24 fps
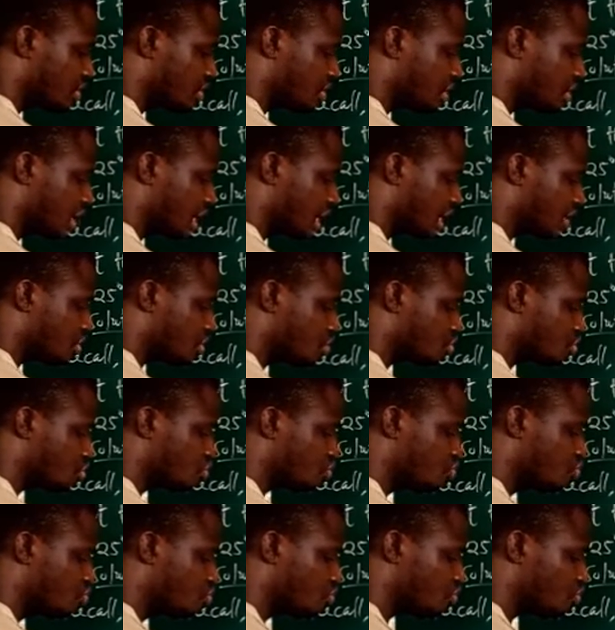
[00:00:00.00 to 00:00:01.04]
and
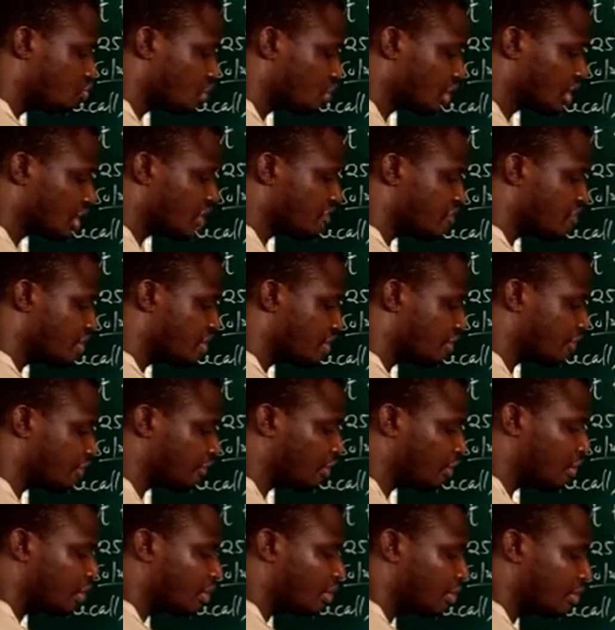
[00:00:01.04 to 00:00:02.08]
2 will give me
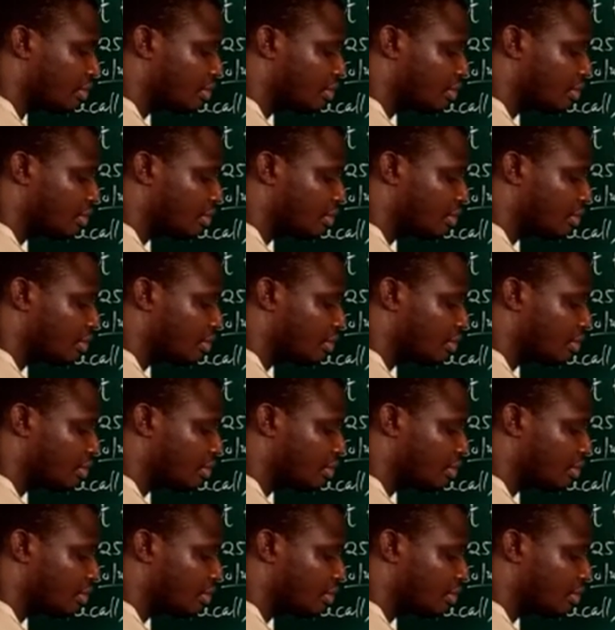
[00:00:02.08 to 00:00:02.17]
4.